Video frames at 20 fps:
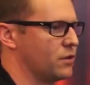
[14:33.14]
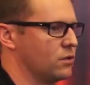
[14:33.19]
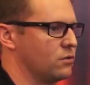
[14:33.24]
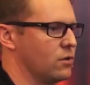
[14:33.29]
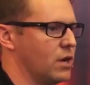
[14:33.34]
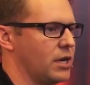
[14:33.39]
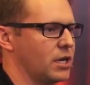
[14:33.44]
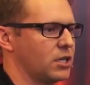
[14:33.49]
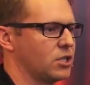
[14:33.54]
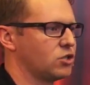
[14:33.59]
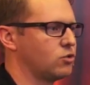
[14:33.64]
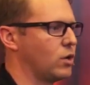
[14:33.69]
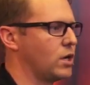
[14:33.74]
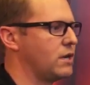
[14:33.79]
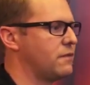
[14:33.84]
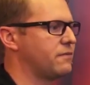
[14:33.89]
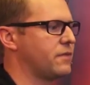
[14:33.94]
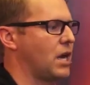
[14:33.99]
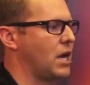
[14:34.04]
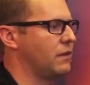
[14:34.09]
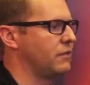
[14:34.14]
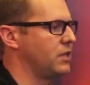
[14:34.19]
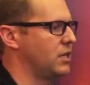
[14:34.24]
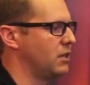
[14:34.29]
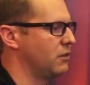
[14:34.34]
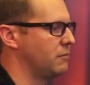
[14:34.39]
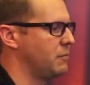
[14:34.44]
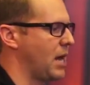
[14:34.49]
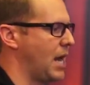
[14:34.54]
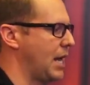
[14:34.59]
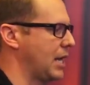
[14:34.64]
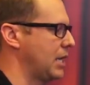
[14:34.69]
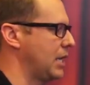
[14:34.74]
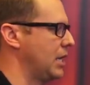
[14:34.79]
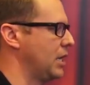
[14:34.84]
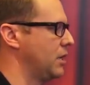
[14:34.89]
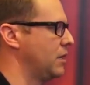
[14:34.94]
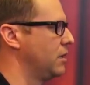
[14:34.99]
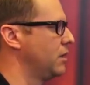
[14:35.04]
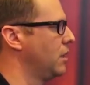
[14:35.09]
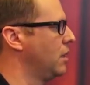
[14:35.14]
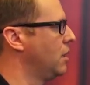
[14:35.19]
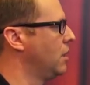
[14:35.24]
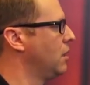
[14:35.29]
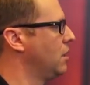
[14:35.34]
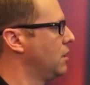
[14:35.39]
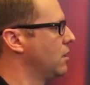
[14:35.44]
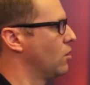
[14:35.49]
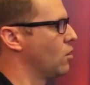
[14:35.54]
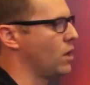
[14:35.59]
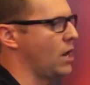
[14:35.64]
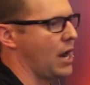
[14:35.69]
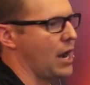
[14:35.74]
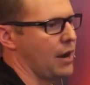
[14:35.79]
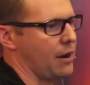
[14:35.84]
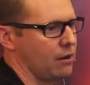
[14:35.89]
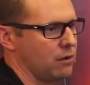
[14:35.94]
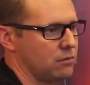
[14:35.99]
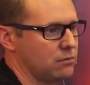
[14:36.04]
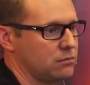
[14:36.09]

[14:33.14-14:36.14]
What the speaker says: you're running a 25 gig backend or high.